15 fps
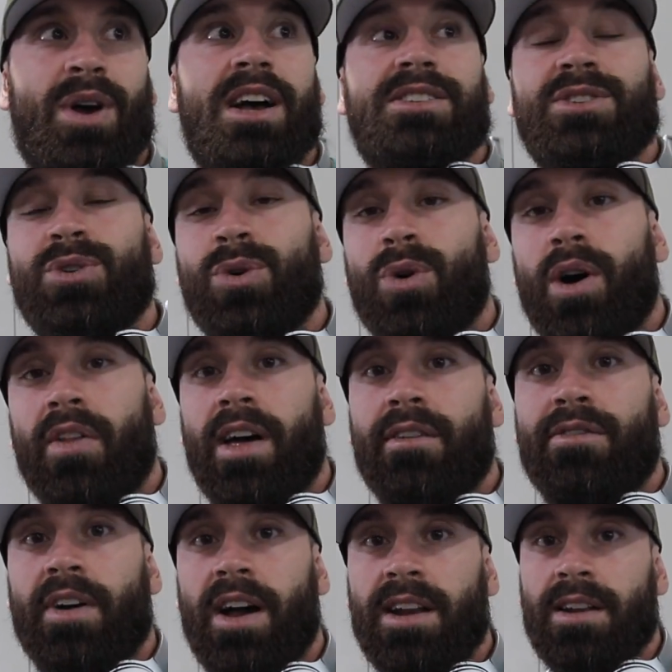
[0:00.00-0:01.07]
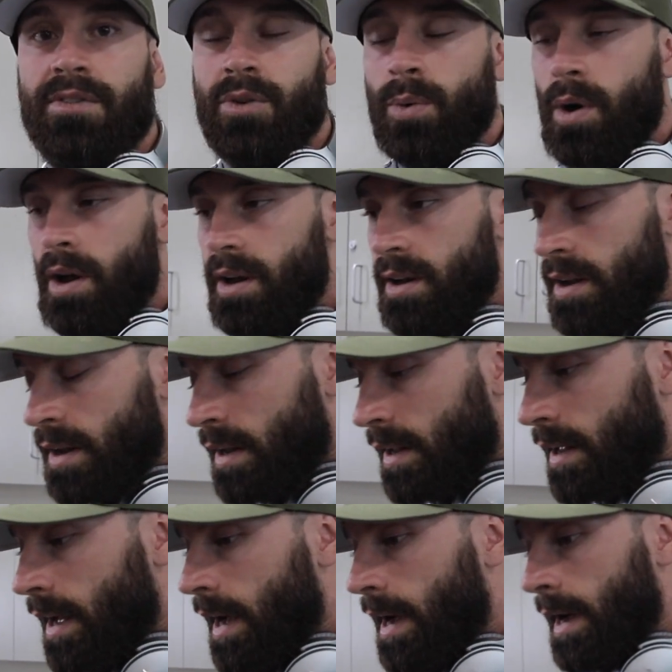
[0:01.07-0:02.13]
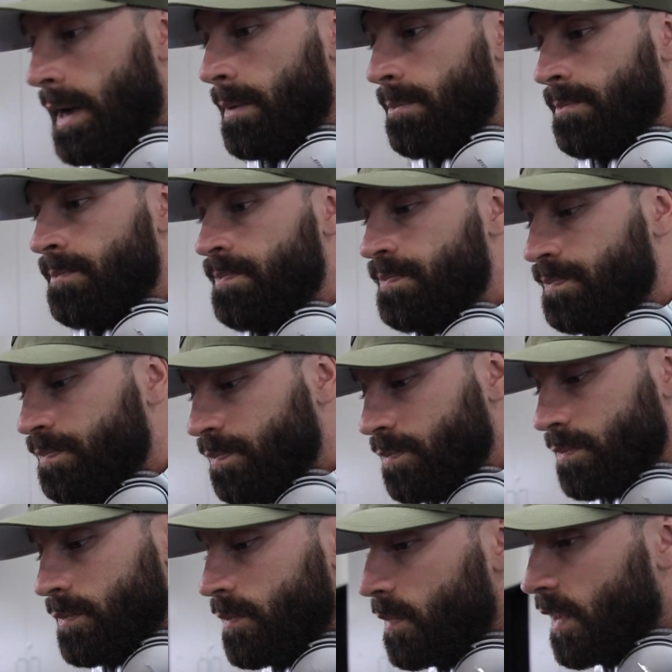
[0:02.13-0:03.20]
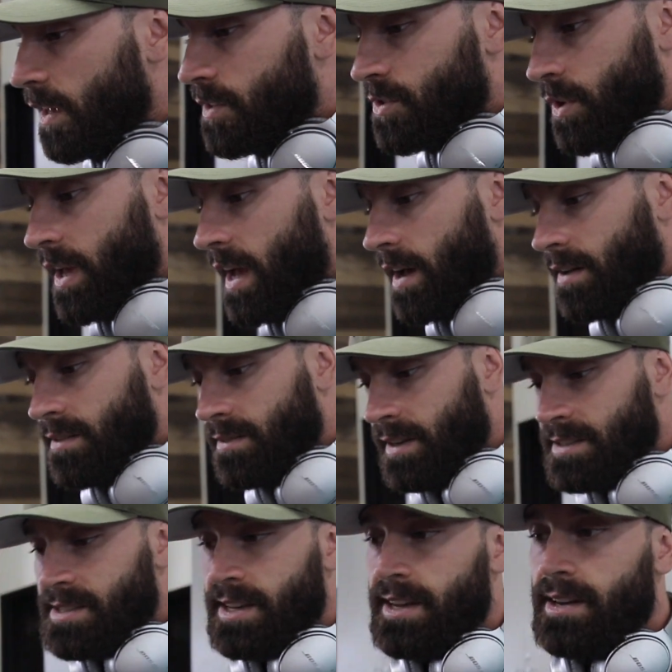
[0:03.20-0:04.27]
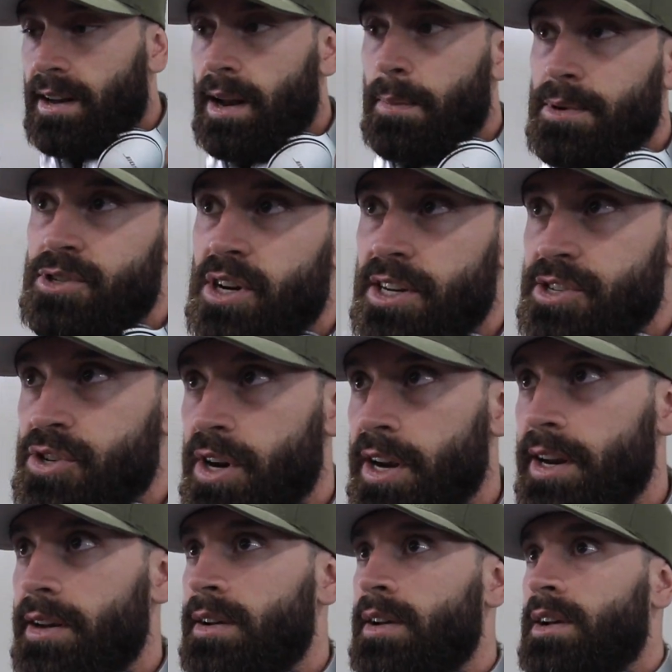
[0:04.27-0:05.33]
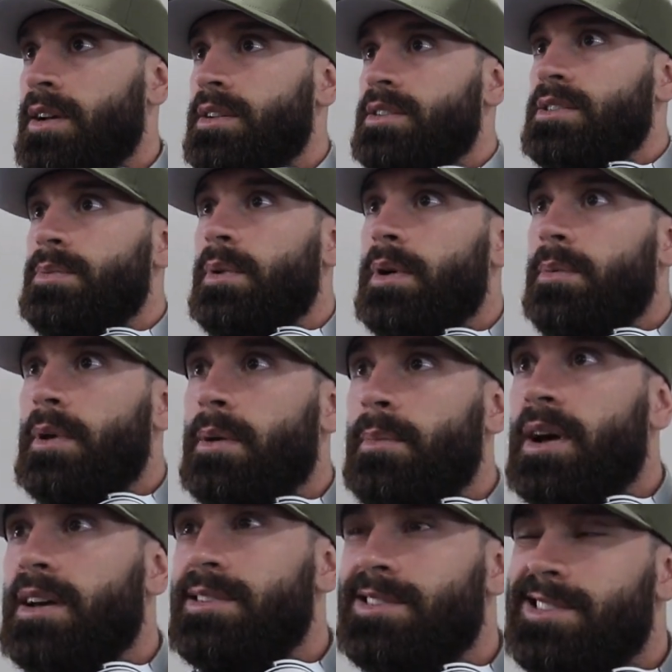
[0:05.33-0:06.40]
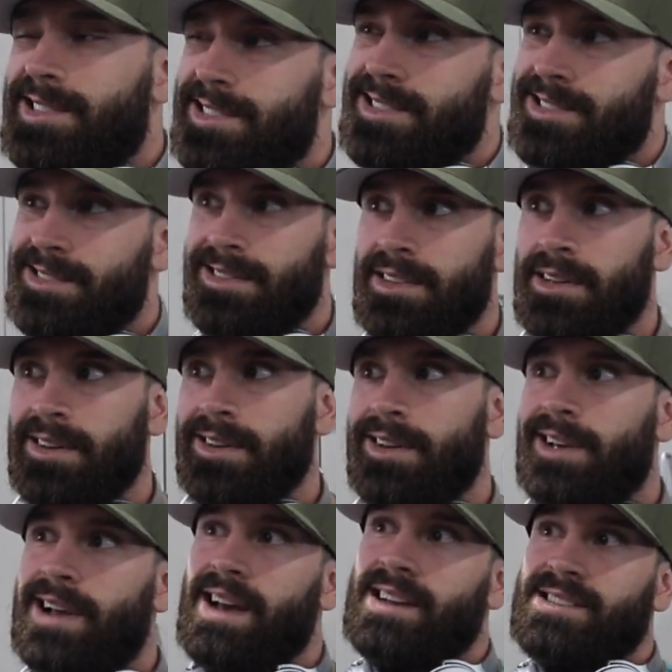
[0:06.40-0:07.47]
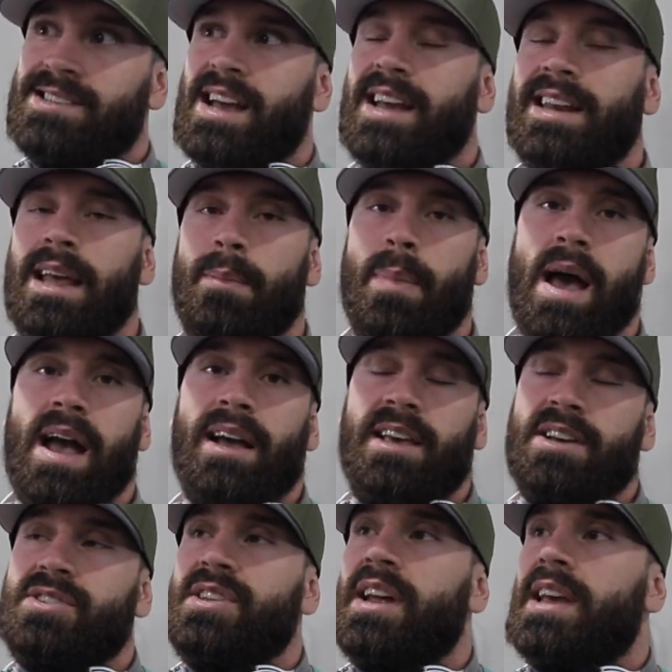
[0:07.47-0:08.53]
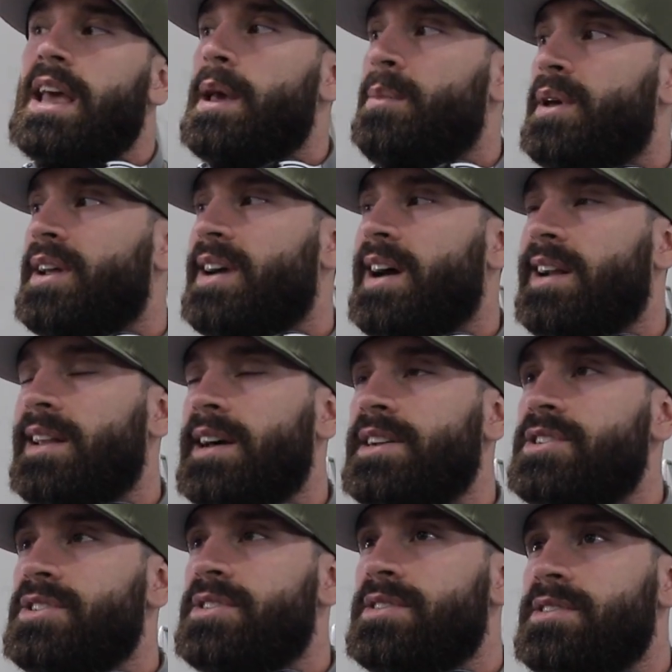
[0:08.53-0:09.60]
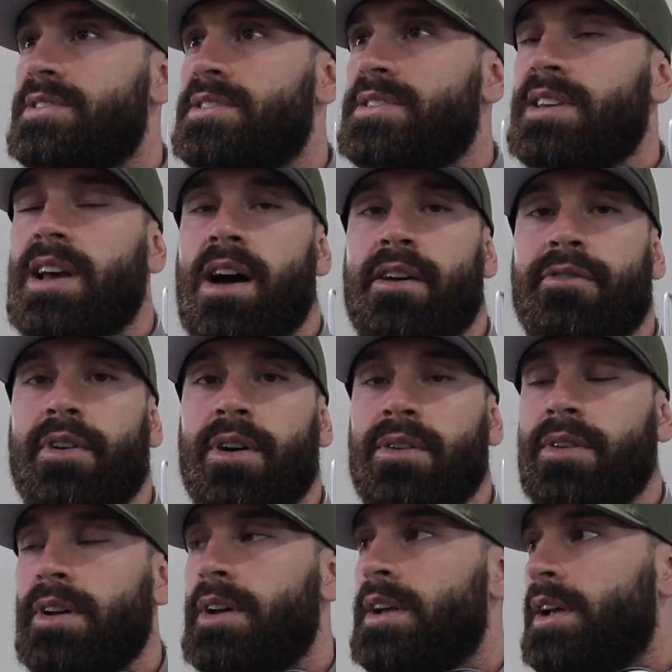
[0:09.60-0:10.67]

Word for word: You guys can Google all that and find it if you want. Um, so yeah, that's it. Now I'm gonna try and train. This is really like my kind of second day back. Yesterday I came in and kind of like just see how I felt.